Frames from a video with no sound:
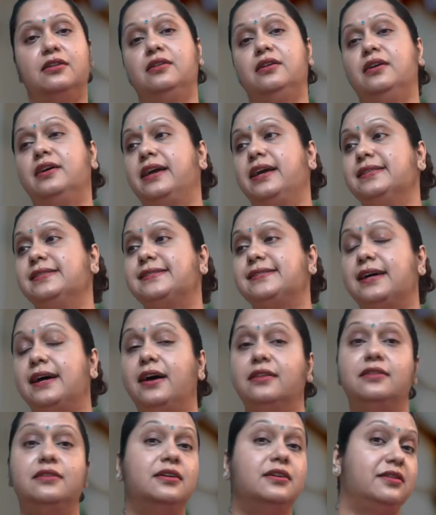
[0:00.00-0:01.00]
against
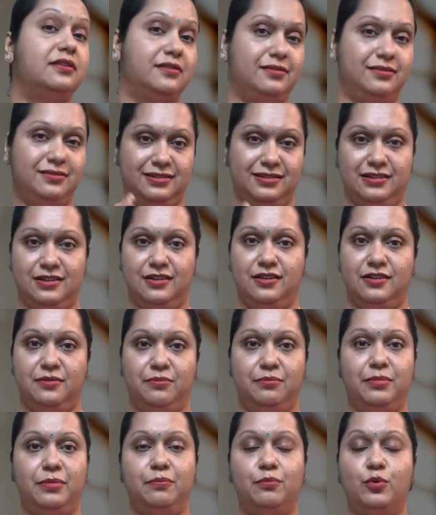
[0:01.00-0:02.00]
other
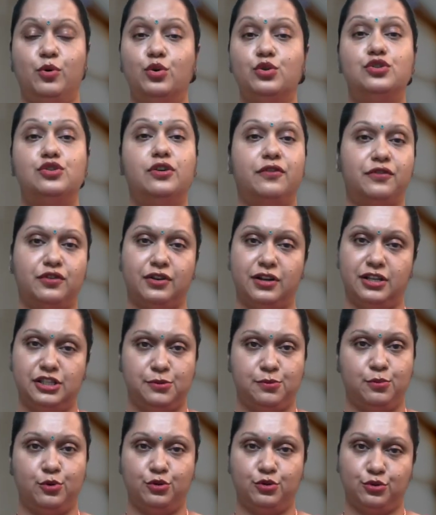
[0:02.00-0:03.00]
modes of
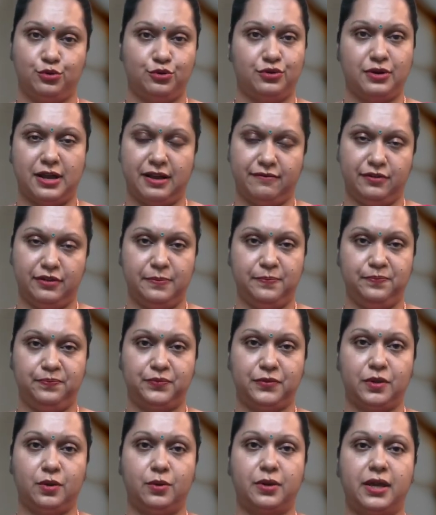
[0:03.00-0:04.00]
transport to travel.
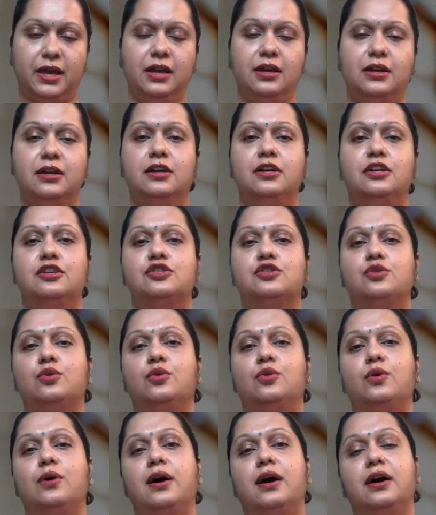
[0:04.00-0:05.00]
Okay,
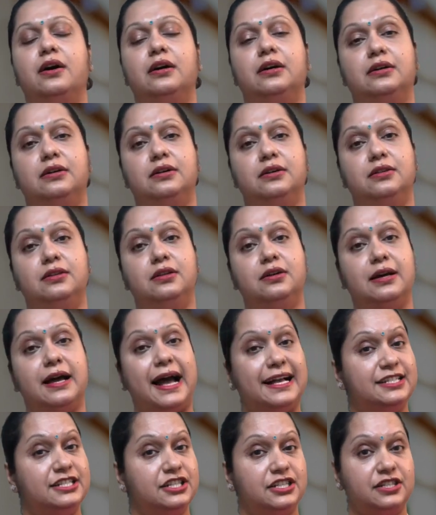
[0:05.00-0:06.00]
so the
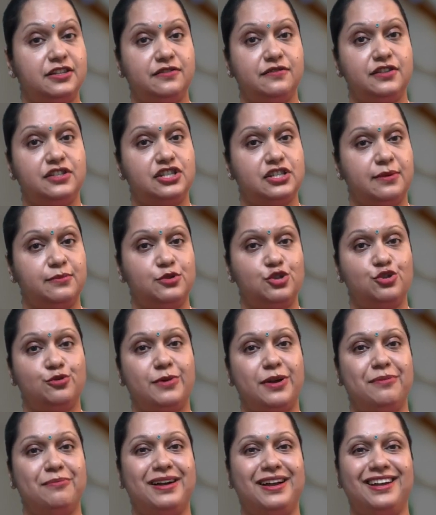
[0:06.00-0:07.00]
adjective which comes to
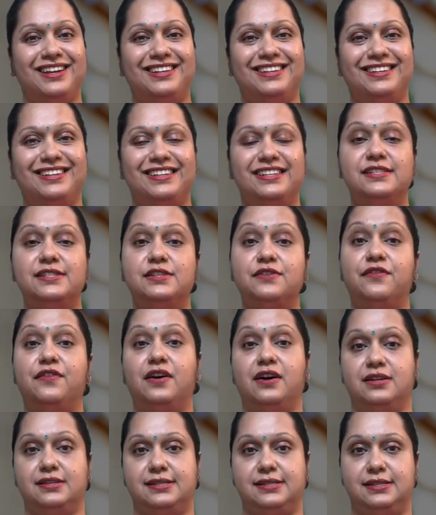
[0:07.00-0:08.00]
my mind is
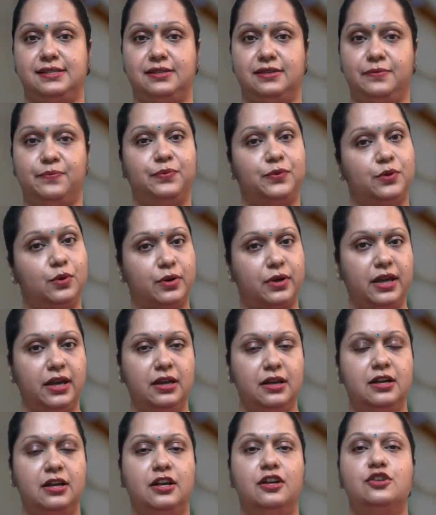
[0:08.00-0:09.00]
fast. Okay,
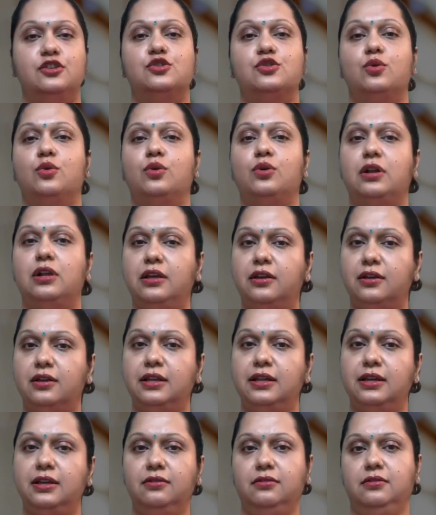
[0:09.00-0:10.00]
so
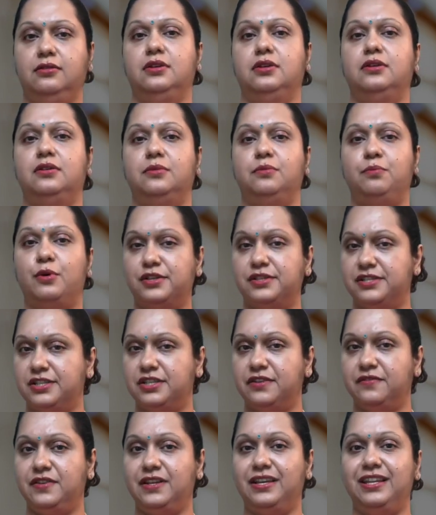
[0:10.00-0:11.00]
clearly the
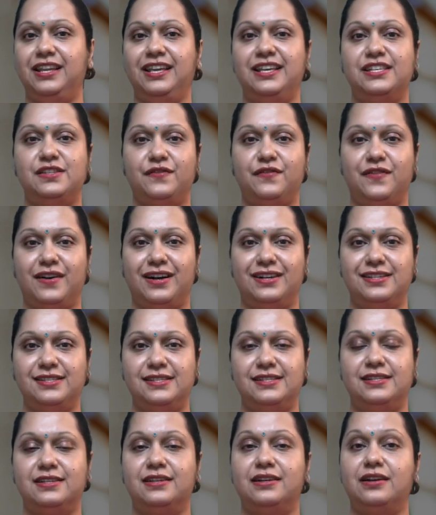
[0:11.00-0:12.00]
positive degree is
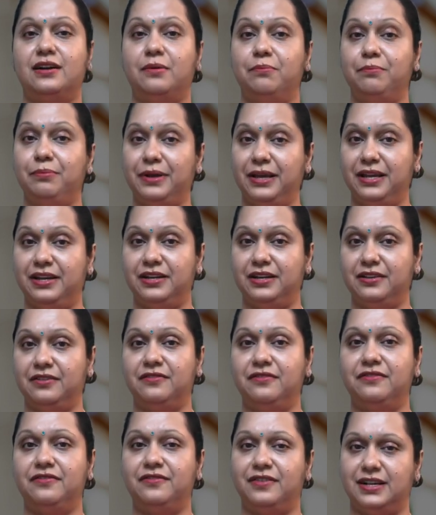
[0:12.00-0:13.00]
fast,
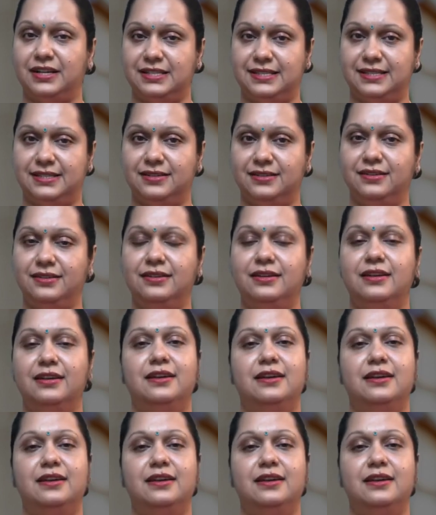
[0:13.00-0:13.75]
comparative faster,